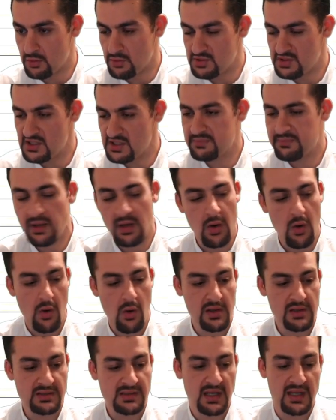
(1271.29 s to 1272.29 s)
use these
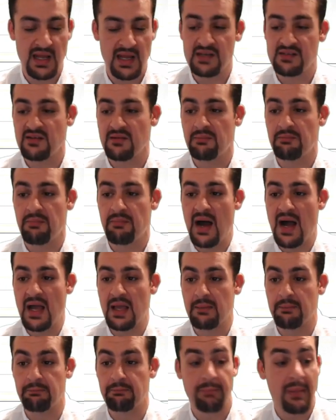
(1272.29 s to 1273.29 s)
Bitcoins and actually
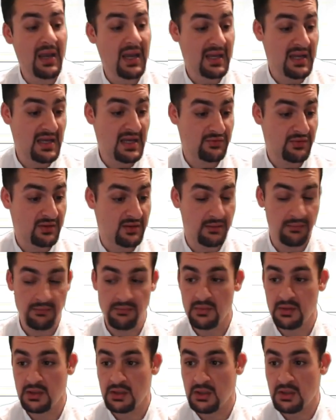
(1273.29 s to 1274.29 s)
buy Bitconnects with
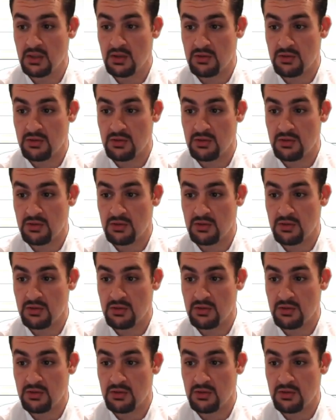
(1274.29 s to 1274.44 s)
them.